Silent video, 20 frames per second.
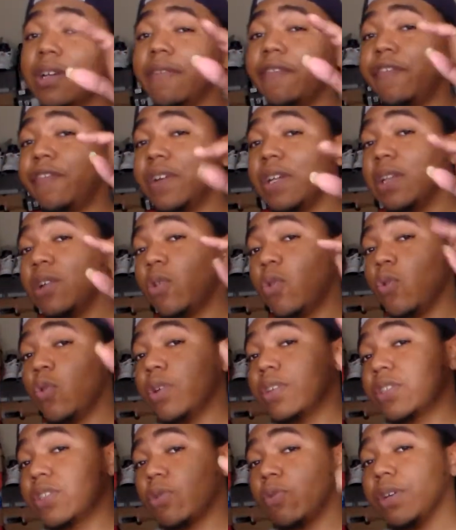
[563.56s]
Goodfella
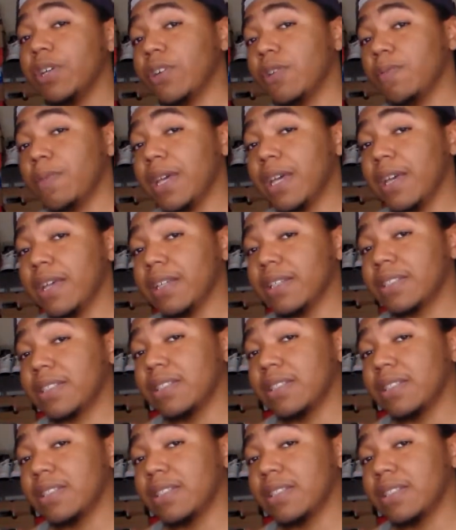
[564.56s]
on Twitter, man.